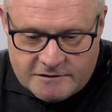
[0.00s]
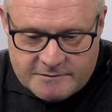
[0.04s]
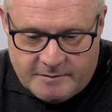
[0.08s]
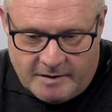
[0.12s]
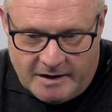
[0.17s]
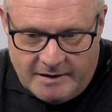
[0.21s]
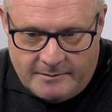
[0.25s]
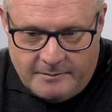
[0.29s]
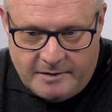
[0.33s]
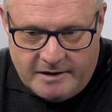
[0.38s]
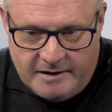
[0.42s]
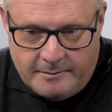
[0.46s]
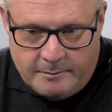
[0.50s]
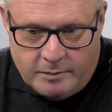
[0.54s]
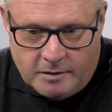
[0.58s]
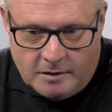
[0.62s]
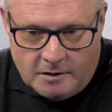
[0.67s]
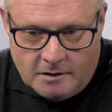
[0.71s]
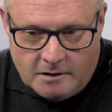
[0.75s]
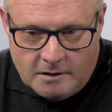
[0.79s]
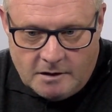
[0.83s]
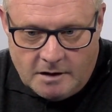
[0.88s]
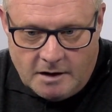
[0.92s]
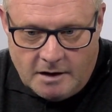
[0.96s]
by
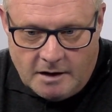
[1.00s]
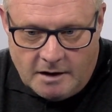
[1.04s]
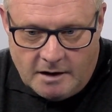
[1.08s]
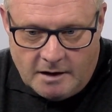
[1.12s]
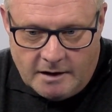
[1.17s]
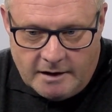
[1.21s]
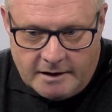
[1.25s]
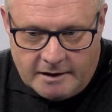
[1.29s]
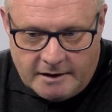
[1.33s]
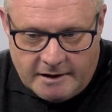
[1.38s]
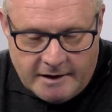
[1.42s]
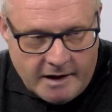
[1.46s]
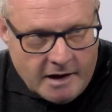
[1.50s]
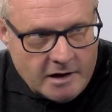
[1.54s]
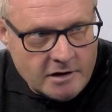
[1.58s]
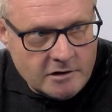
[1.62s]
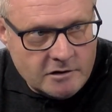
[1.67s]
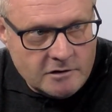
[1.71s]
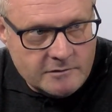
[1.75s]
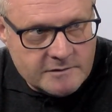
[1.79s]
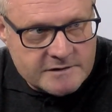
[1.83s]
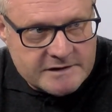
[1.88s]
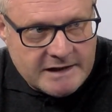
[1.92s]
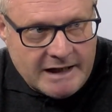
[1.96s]
people uh, in care
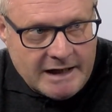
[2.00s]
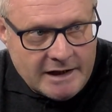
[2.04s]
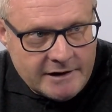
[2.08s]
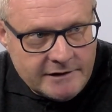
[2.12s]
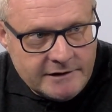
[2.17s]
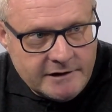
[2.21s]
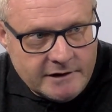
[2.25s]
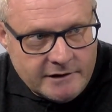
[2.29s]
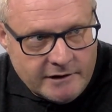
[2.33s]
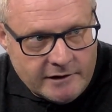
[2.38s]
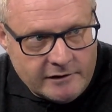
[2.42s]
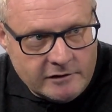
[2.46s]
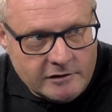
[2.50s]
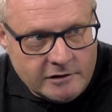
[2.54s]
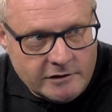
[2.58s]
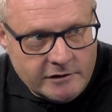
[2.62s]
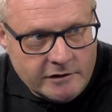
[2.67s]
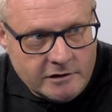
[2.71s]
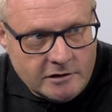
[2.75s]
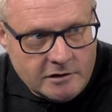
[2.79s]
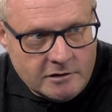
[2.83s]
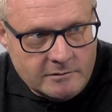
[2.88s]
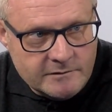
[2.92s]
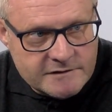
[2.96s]
homes and in their own
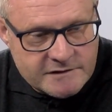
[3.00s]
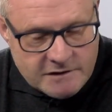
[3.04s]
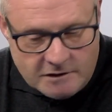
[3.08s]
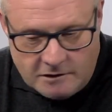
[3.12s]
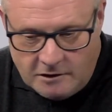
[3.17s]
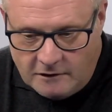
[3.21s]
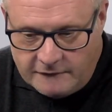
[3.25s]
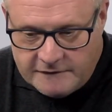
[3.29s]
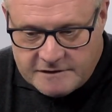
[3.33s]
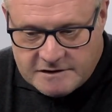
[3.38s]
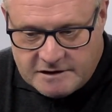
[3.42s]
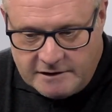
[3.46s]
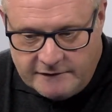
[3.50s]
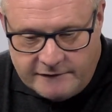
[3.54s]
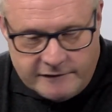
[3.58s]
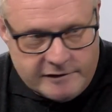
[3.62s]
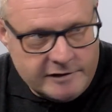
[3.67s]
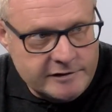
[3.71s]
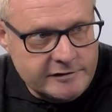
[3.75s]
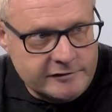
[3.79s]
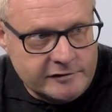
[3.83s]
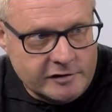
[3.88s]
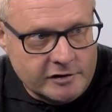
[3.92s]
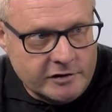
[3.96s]
home. So obviously if you're in
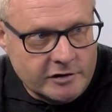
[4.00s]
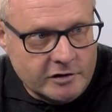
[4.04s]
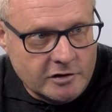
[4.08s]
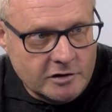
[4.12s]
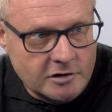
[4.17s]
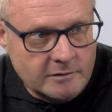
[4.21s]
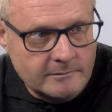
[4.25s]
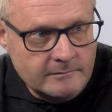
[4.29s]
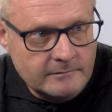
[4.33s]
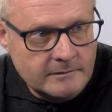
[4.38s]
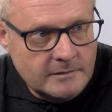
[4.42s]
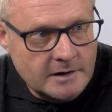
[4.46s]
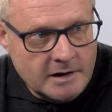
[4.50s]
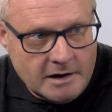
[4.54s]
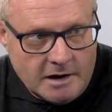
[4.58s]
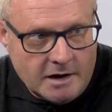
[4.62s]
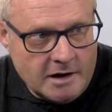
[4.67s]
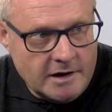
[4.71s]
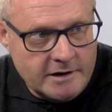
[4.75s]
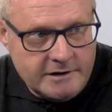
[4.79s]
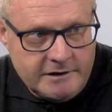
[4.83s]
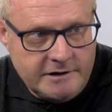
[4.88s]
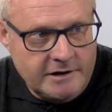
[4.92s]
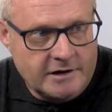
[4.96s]
your own home, uh,
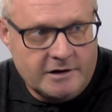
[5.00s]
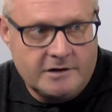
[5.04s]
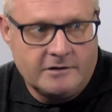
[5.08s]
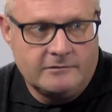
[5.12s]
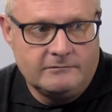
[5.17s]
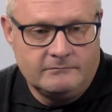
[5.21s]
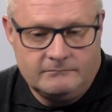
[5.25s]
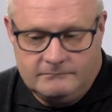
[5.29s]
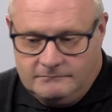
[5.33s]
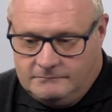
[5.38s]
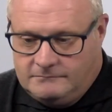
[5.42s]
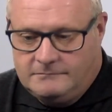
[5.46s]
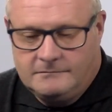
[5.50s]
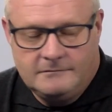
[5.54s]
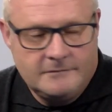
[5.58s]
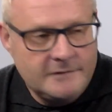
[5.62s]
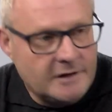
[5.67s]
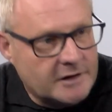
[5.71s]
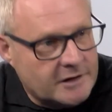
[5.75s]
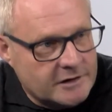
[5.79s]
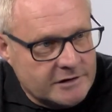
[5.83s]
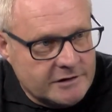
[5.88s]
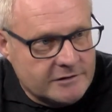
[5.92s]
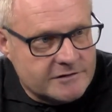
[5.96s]
you can you
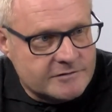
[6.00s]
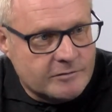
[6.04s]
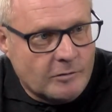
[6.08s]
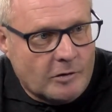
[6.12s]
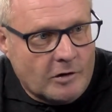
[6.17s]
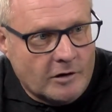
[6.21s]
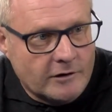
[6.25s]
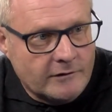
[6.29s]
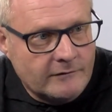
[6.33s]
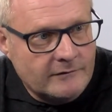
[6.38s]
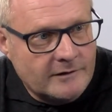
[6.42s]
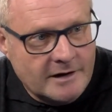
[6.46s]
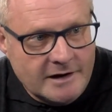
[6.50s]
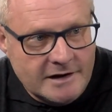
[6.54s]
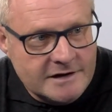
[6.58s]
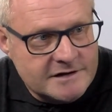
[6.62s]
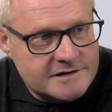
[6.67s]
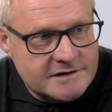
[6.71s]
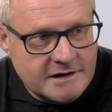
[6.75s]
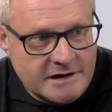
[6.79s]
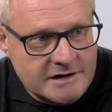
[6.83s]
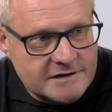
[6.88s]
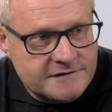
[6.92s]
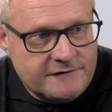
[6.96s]
can use one. It's
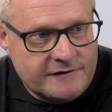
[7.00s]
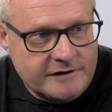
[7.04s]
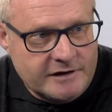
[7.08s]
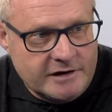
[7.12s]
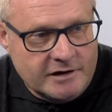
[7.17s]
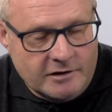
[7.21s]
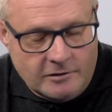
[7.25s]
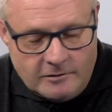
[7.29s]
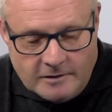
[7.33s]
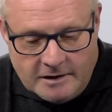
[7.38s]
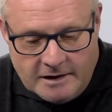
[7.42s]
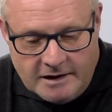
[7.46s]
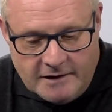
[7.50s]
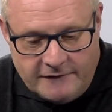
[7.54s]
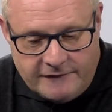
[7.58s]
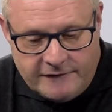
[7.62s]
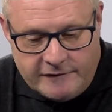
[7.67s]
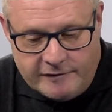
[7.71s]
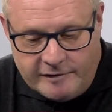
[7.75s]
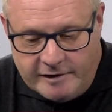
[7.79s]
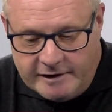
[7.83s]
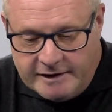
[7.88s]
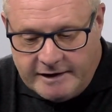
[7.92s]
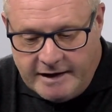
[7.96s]
it's for you. If
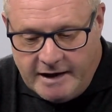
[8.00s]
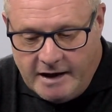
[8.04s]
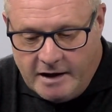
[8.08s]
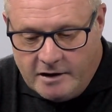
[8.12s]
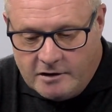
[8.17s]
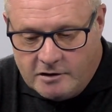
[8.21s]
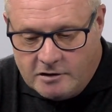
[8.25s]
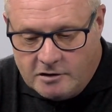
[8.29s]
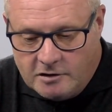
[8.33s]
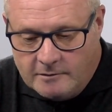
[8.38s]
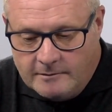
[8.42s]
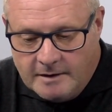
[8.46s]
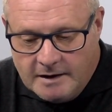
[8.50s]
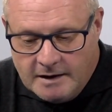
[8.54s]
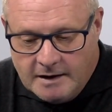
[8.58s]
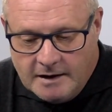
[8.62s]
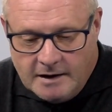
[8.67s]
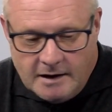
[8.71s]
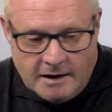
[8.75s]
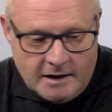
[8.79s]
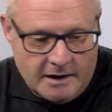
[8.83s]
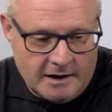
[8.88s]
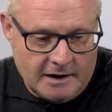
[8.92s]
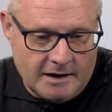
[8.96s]
you're in a care home,
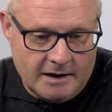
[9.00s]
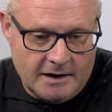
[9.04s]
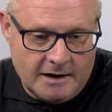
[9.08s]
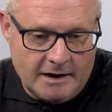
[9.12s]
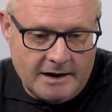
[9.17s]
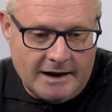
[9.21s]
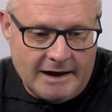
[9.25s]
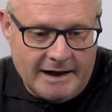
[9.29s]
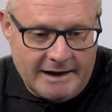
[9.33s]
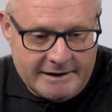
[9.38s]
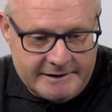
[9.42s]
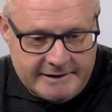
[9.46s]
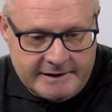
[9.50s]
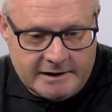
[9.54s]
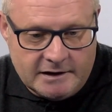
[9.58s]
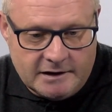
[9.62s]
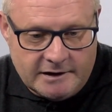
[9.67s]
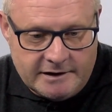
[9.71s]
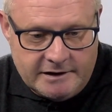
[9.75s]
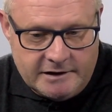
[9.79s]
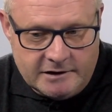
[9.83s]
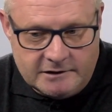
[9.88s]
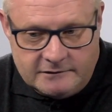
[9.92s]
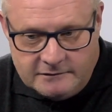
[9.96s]
uh, ideally
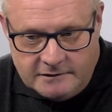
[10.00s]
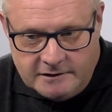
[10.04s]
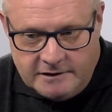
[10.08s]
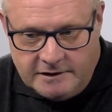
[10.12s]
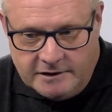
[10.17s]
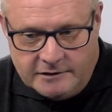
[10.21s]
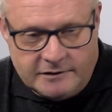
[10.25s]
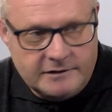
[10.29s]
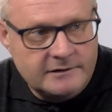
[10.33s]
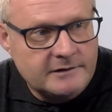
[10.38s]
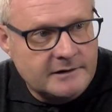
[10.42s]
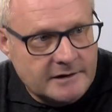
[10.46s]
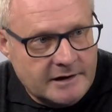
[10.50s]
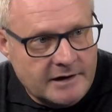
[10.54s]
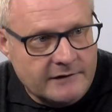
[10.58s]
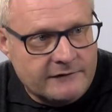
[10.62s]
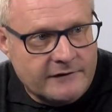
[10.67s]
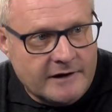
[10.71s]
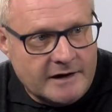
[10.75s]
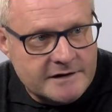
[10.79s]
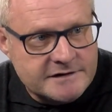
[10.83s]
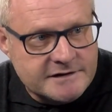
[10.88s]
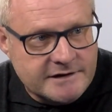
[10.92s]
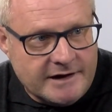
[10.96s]
you'd you'd give
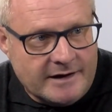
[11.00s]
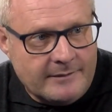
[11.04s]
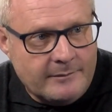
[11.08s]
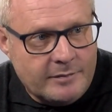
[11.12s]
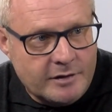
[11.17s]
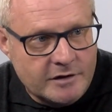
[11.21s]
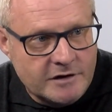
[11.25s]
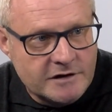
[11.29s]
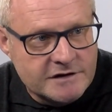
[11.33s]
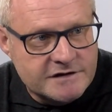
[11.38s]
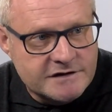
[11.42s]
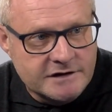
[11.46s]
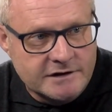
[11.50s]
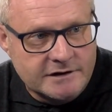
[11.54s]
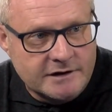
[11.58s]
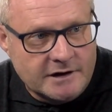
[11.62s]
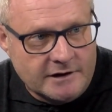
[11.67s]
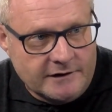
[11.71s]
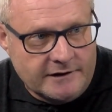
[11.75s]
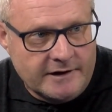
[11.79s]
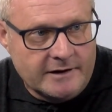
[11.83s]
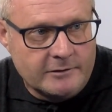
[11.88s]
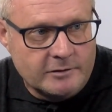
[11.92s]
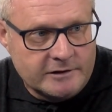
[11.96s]
that to that person
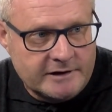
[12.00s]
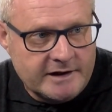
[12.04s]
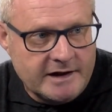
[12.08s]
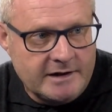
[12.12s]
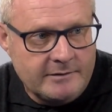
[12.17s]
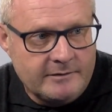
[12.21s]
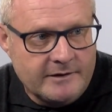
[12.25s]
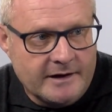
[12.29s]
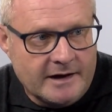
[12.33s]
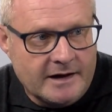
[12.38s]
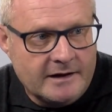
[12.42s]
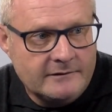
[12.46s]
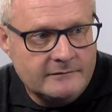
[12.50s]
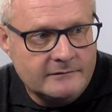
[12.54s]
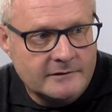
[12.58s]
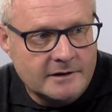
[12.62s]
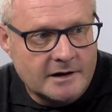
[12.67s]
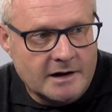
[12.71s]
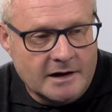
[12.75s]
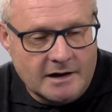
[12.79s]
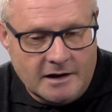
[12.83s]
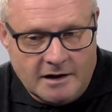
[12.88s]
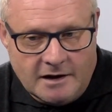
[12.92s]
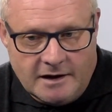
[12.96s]
and they would keep that.
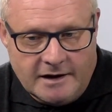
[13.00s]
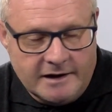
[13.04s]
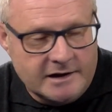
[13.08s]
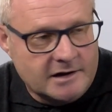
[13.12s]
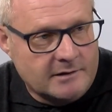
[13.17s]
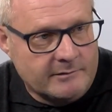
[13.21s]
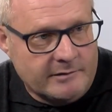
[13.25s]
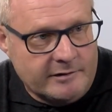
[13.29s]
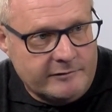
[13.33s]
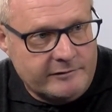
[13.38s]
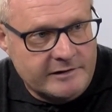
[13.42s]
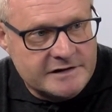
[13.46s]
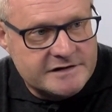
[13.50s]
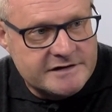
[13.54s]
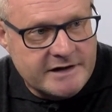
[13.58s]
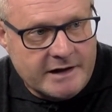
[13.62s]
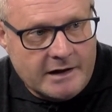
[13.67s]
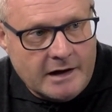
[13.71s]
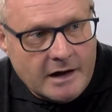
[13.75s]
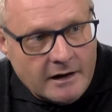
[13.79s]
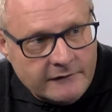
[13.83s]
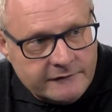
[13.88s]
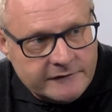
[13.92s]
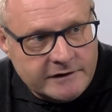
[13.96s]
Uh, it can be rinsed
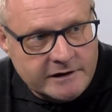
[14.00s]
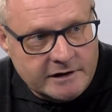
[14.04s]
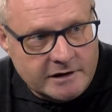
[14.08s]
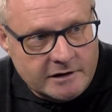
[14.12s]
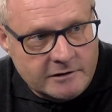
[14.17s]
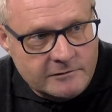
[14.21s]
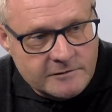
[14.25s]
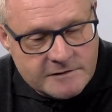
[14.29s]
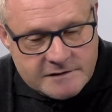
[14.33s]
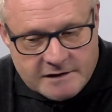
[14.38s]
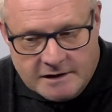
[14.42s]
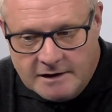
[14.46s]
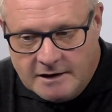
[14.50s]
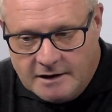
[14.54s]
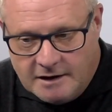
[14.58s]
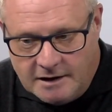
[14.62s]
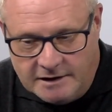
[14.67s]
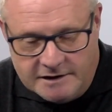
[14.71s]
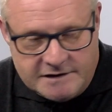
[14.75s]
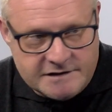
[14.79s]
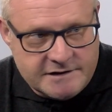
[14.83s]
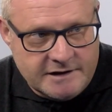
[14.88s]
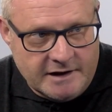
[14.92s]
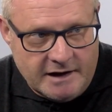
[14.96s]
out after use and
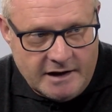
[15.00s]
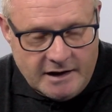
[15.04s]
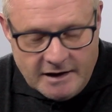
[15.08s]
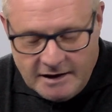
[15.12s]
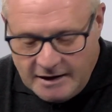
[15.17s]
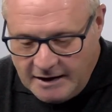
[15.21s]
it's there.